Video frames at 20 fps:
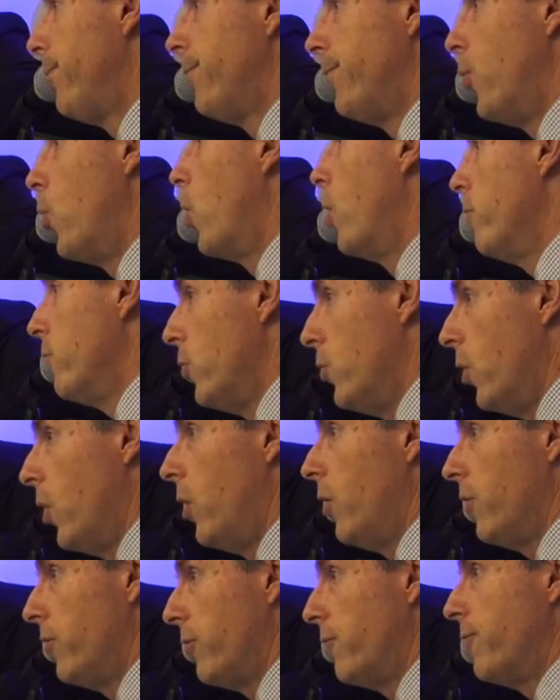$400
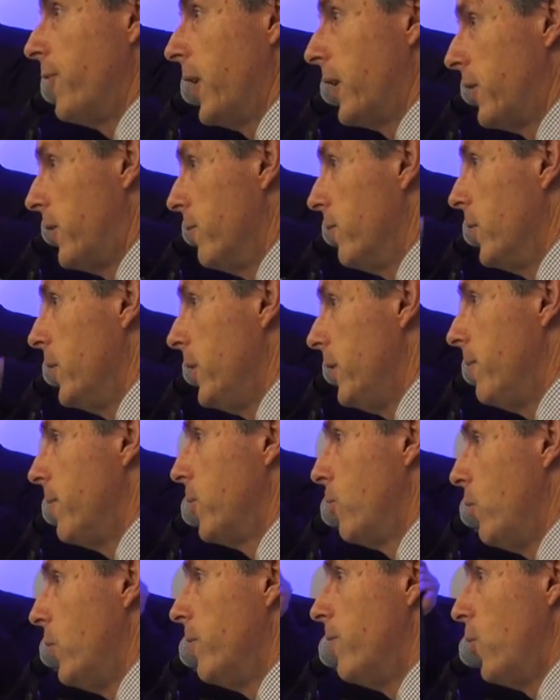effectively,
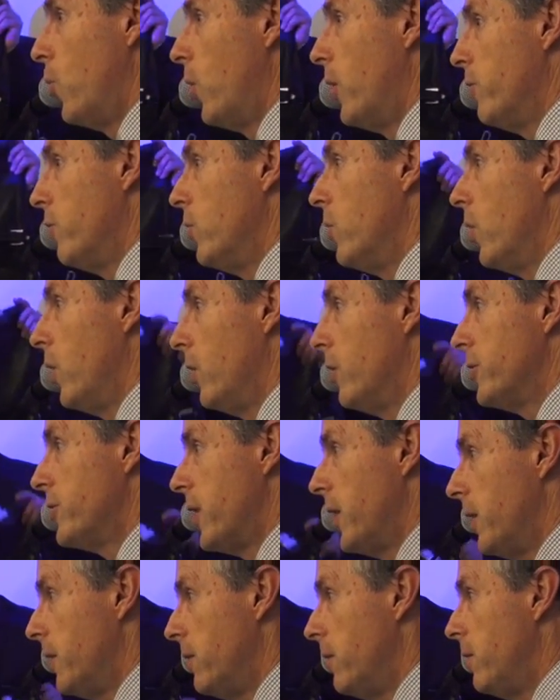three or $400 that